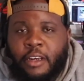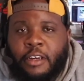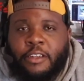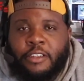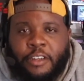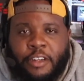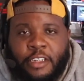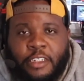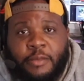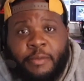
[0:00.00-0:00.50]

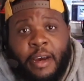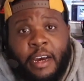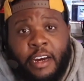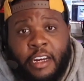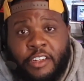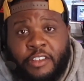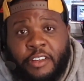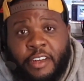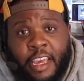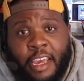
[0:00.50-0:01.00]
So this is my
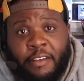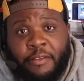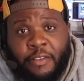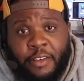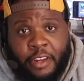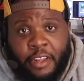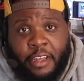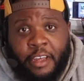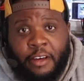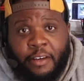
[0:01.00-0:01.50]
hundred k
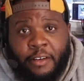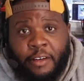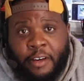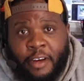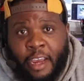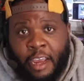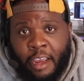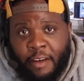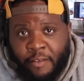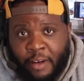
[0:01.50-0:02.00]
video.
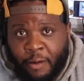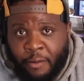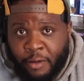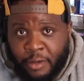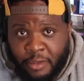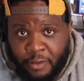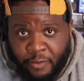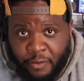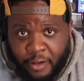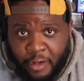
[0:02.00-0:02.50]
Okay, if I
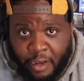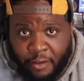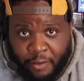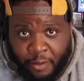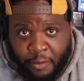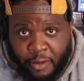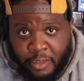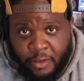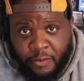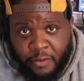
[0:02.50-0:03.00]
wasn't for if
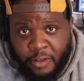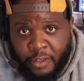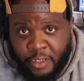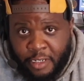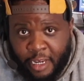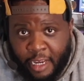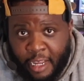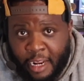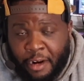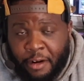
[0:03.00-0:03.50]
it wasn't for
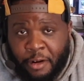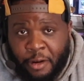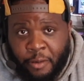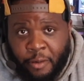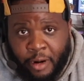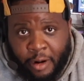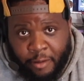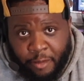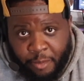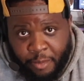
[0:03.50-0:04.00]
Jay, I don't know
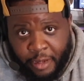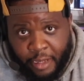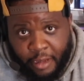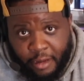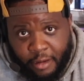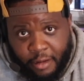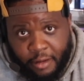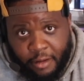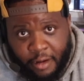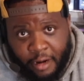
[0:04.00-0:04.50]
where I would be.
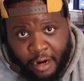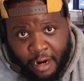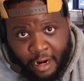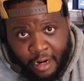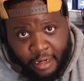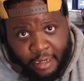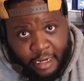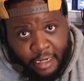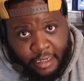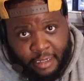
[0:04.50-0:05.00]
All
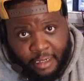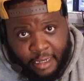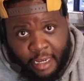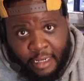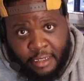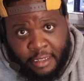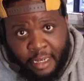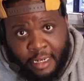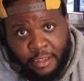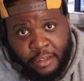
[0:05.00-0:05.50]
right, that's
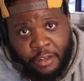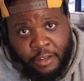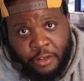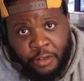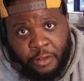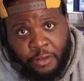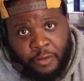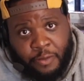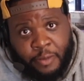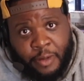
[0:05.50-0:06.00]
that's that's the
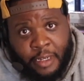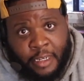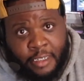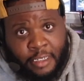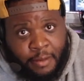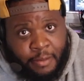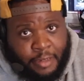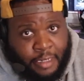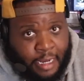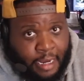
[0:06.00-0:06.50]
truth because
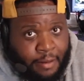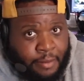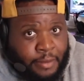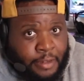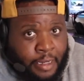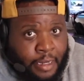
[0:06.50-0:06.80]
sometimes